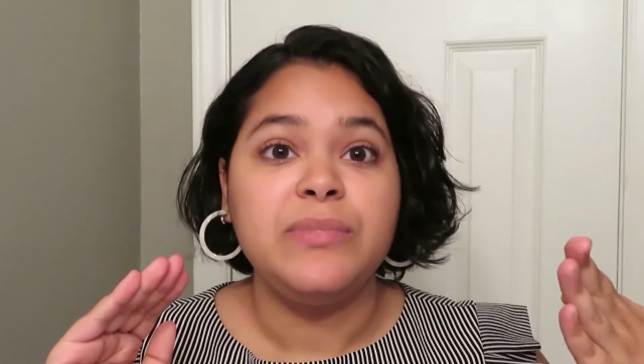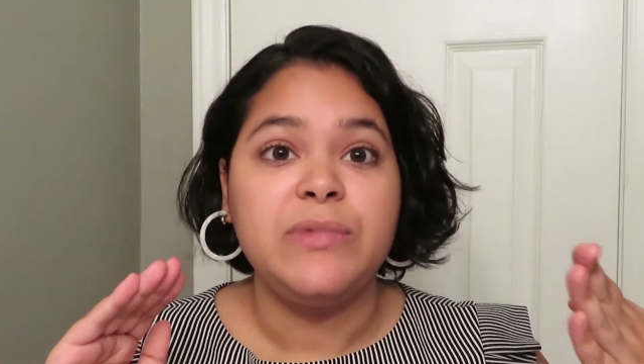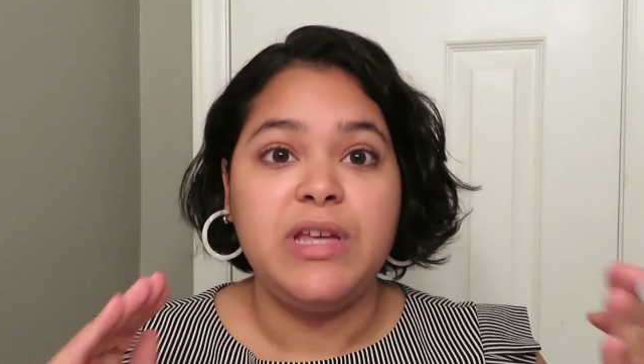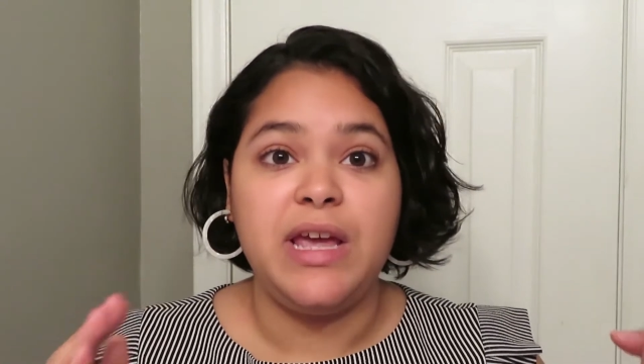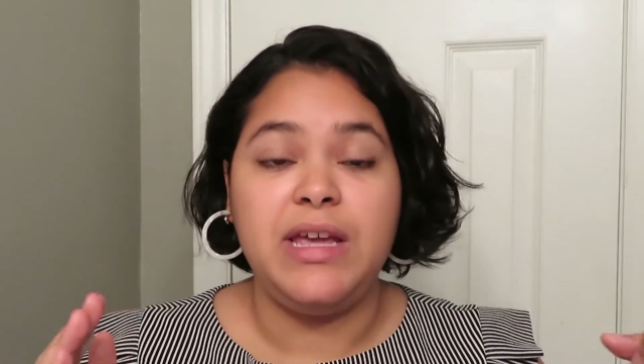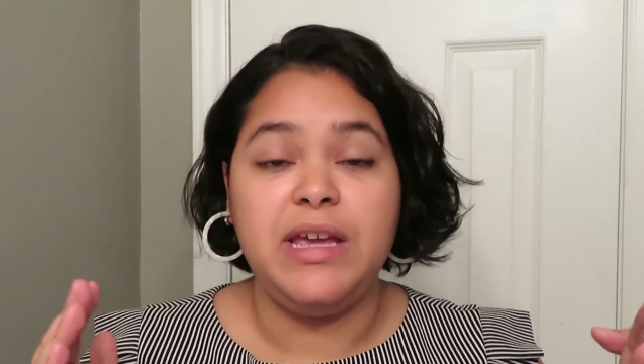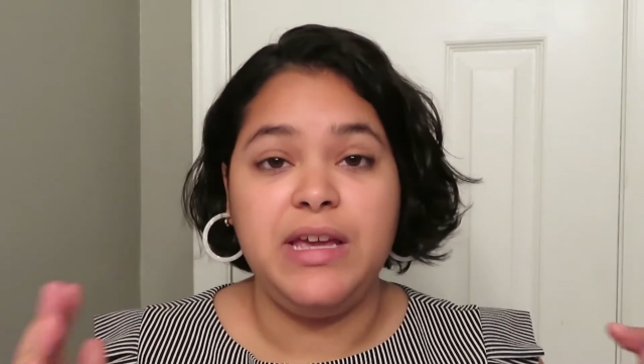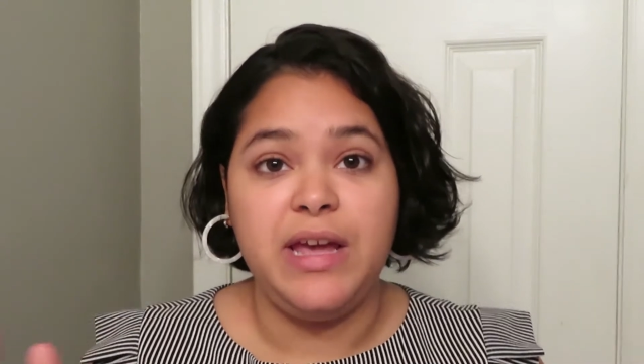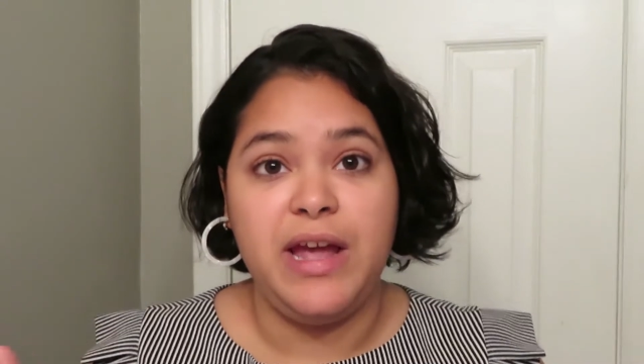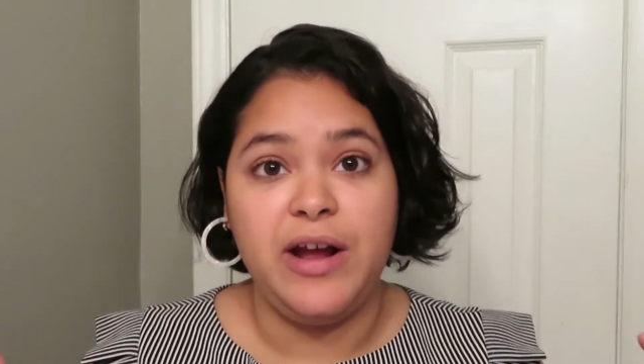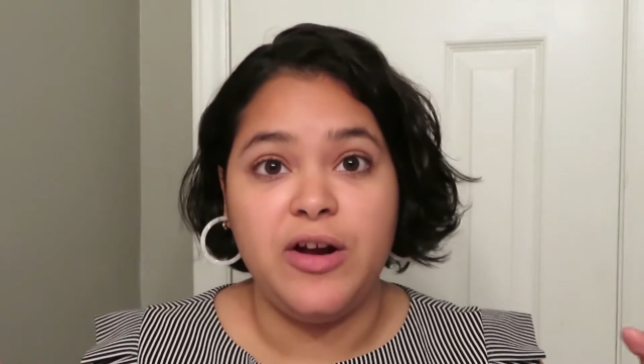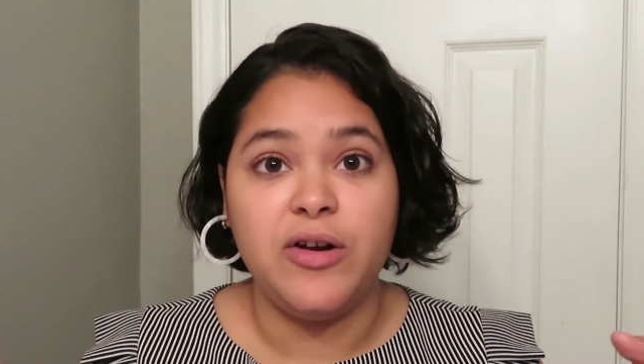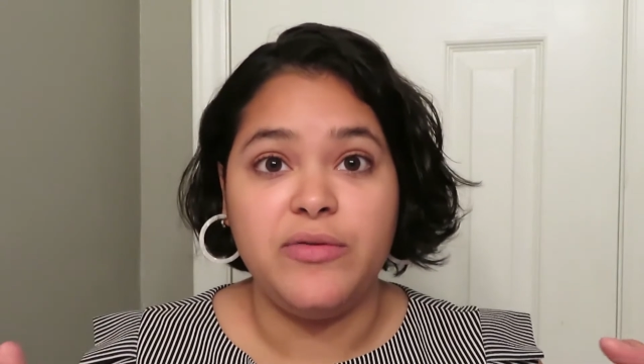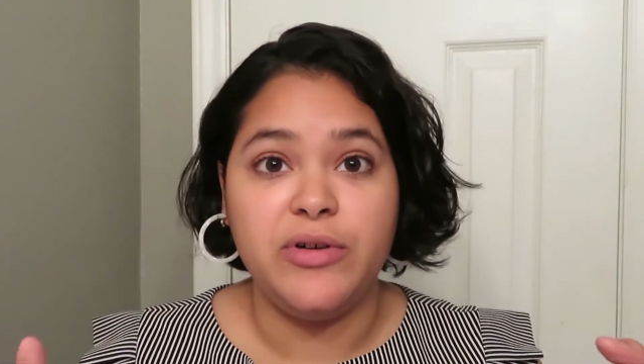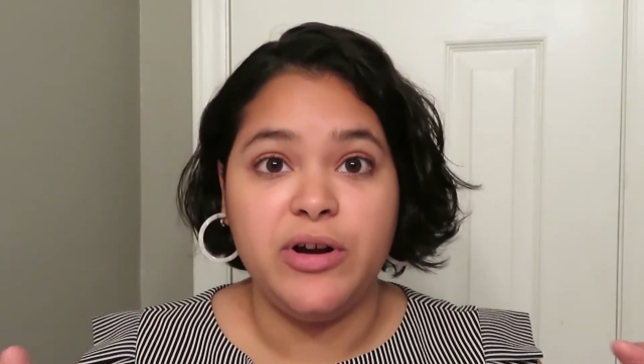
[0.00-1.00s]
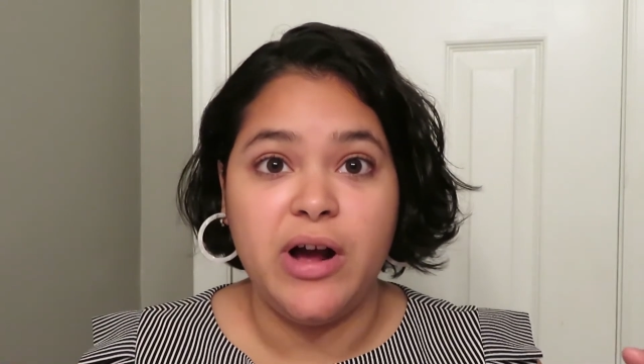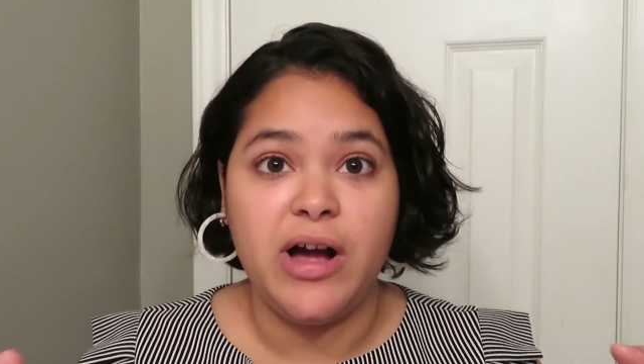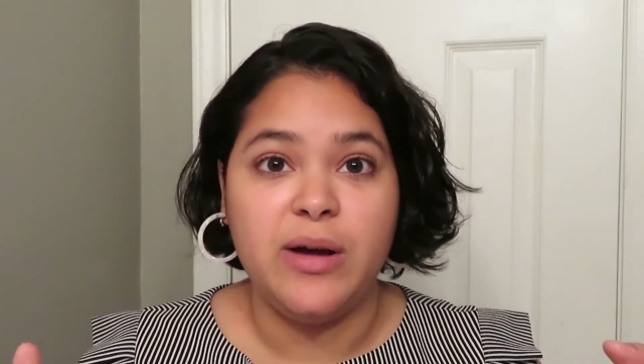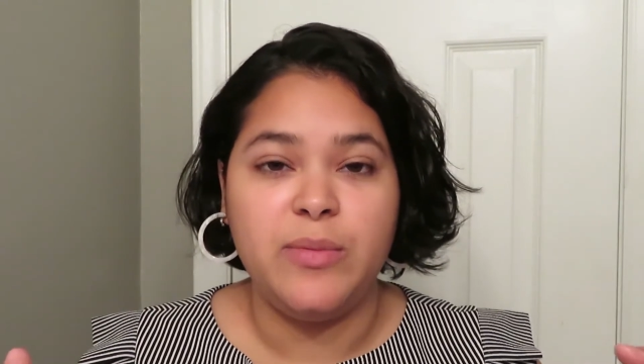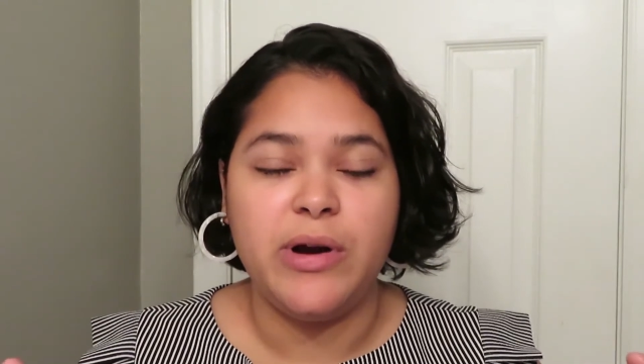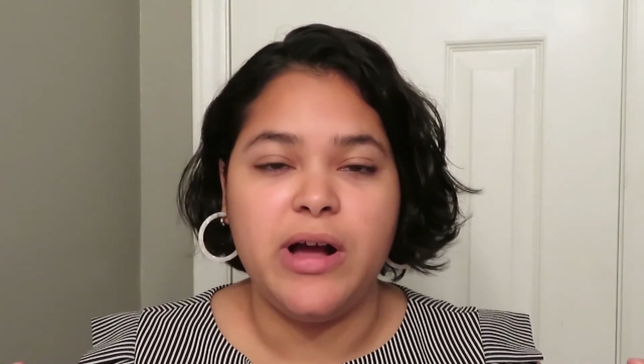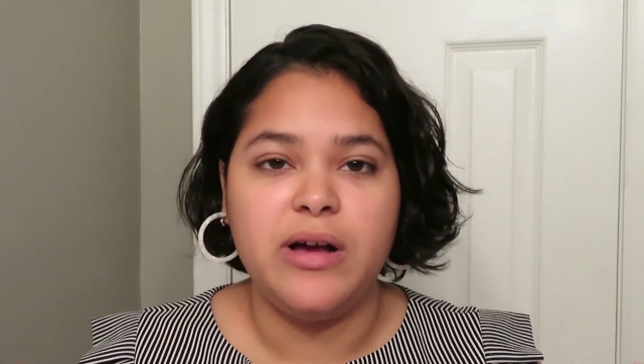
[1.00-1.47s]
taking care of your
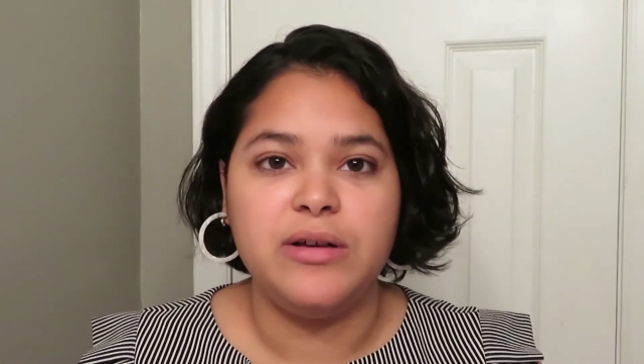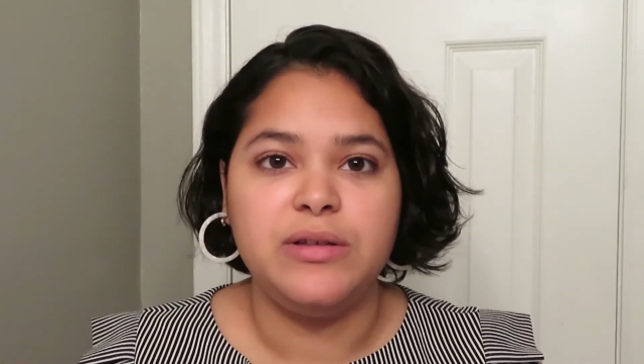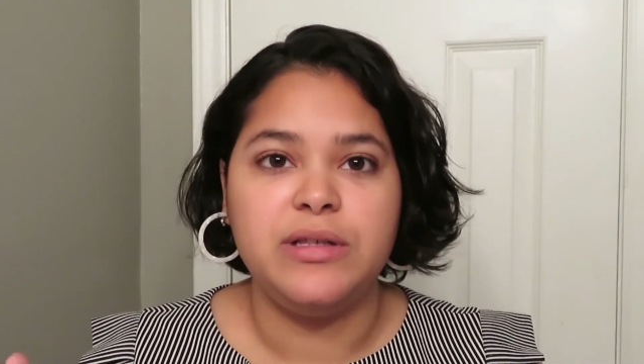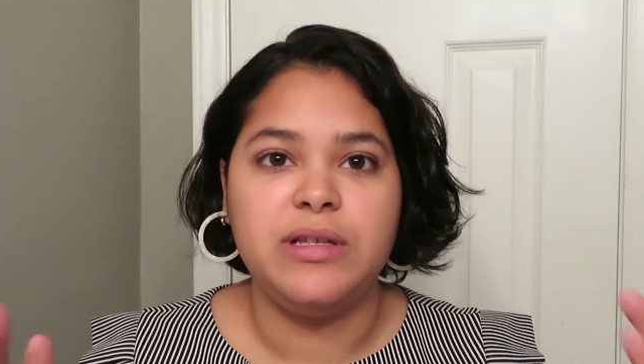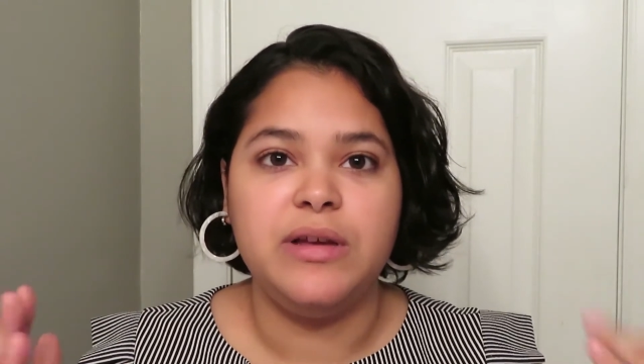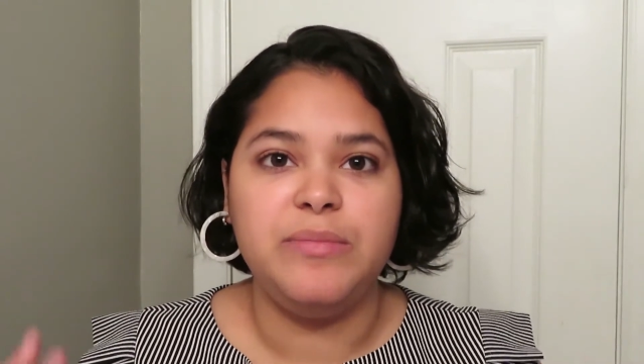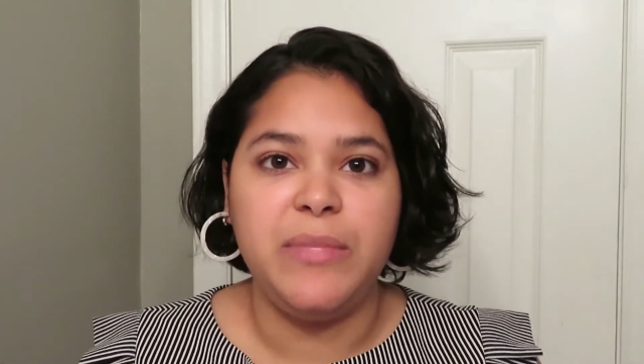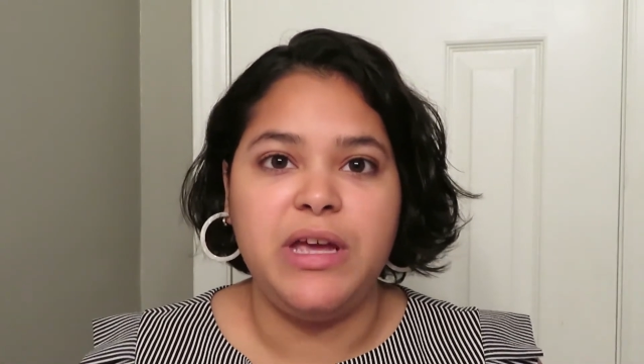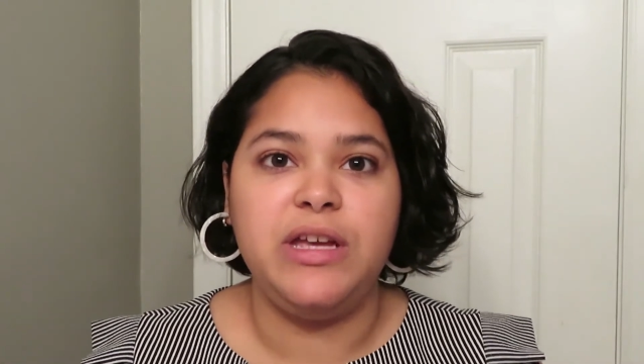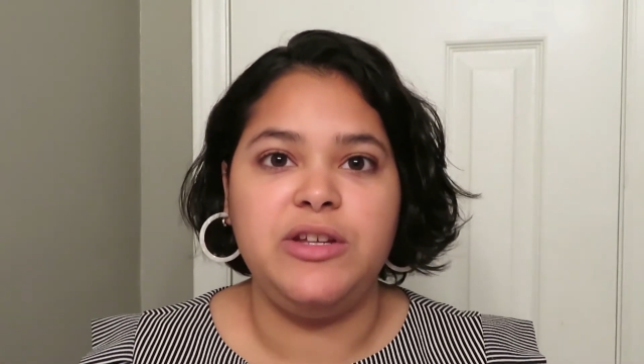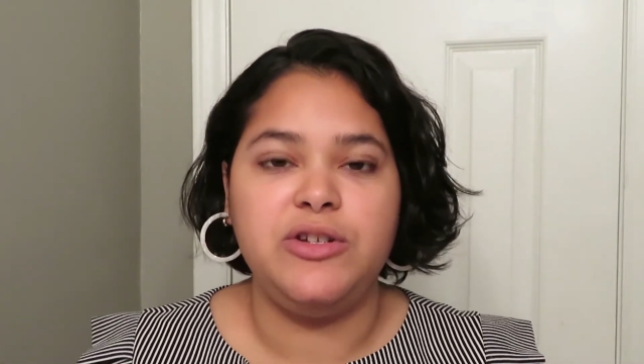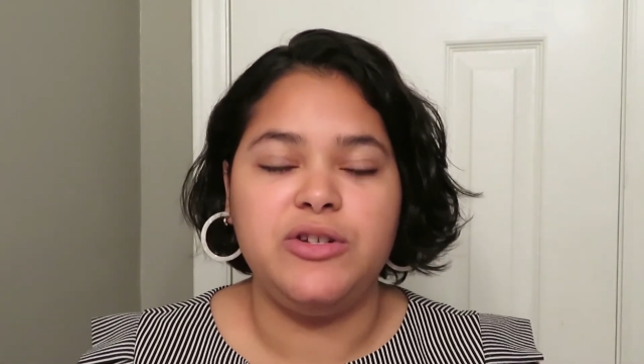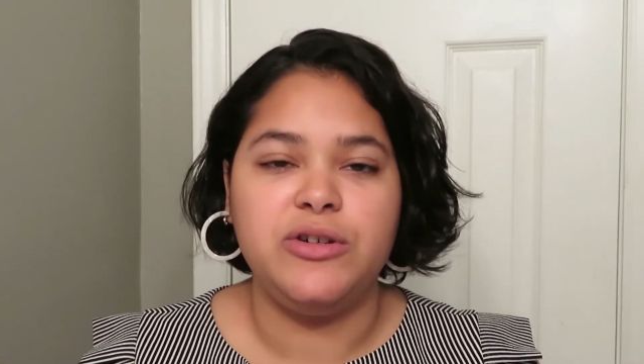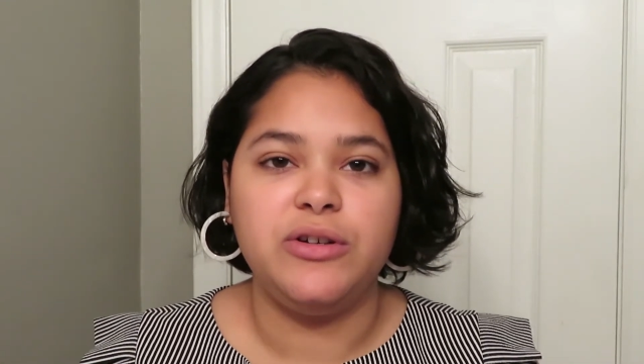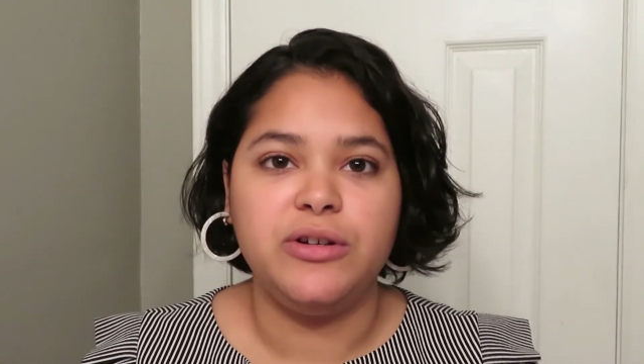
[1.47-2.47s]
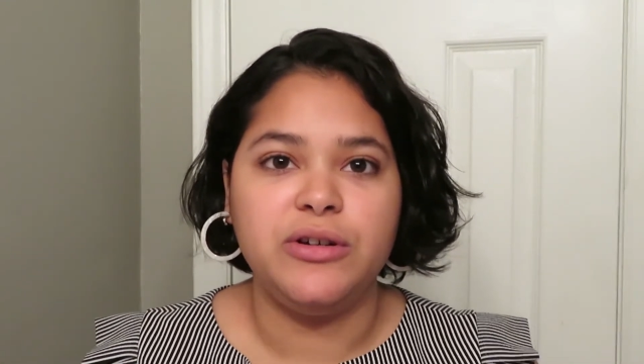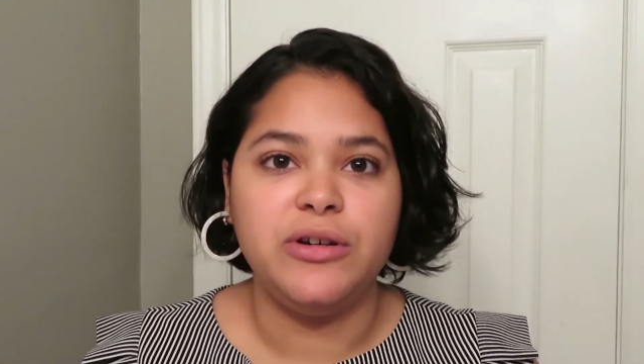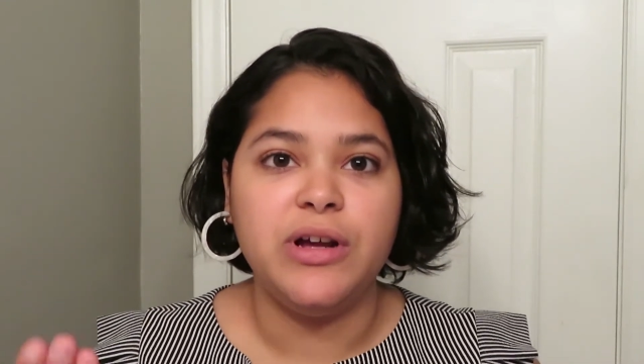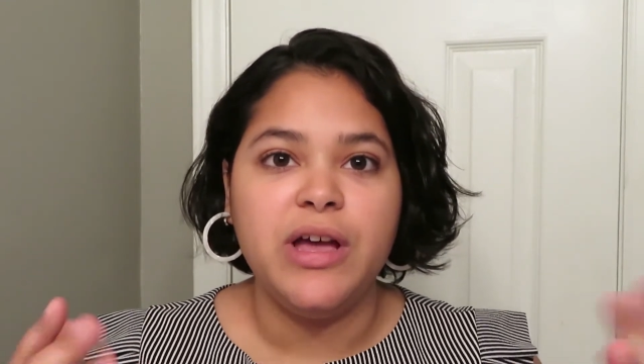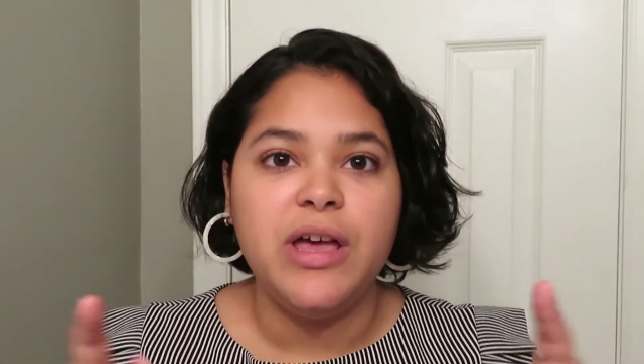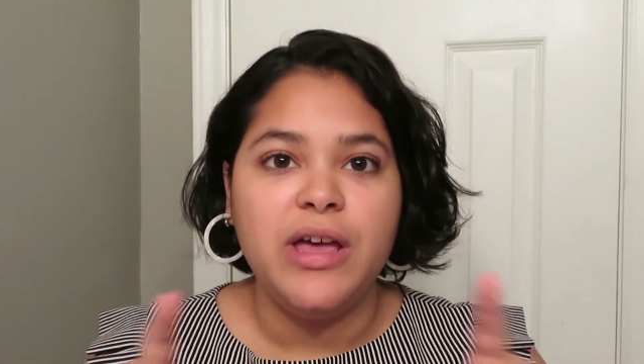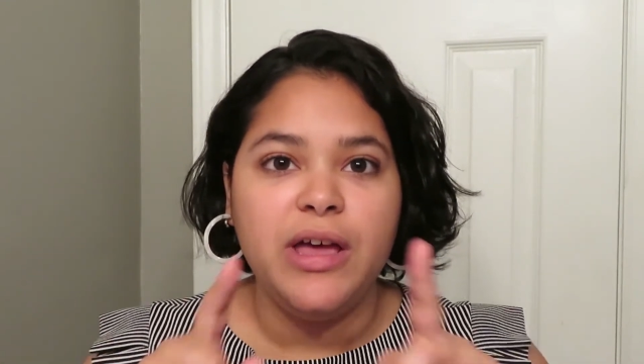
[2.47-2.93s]
eyebrows and making
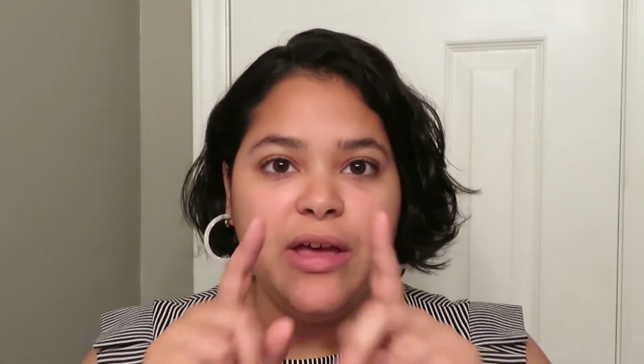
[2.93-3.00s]
sure